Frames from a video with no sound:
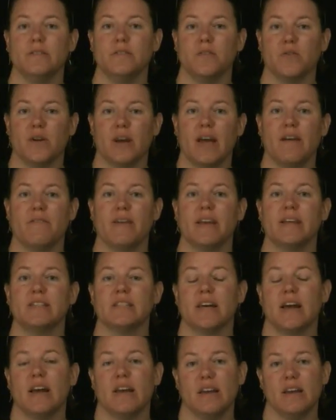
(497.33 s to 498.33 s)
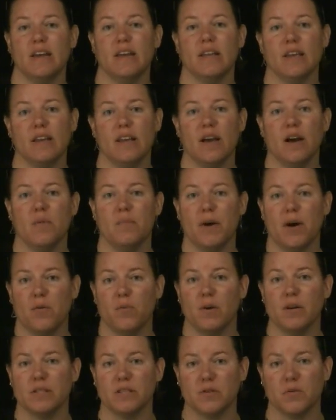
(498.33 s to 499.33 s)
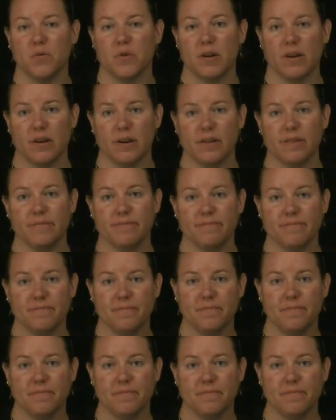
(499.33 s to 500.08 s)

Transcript: You don't have anxiety about what's going on.